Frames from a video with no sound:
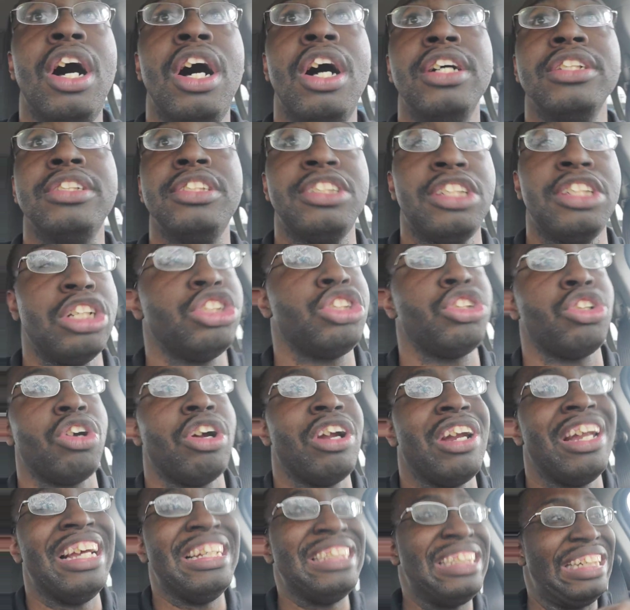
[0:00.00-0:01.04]
sensor
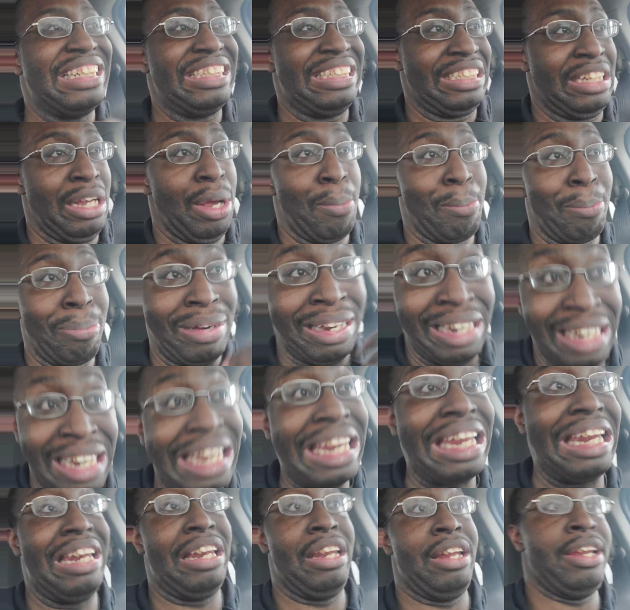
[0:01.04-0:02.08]
unless it's
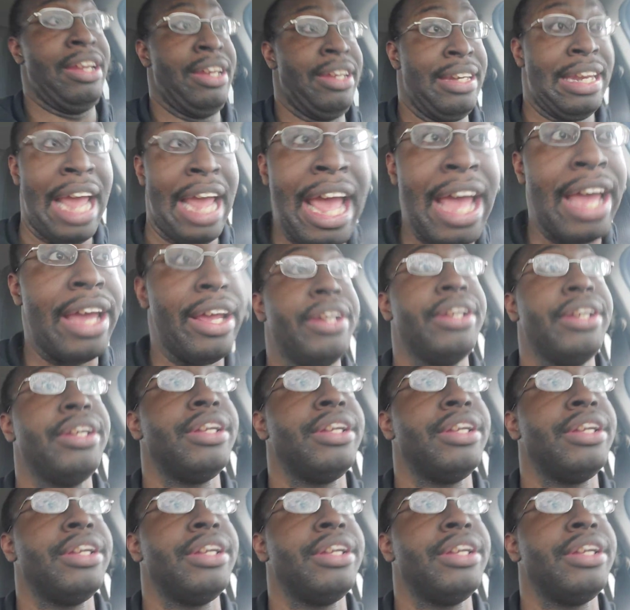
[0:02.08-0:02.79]
completely dead.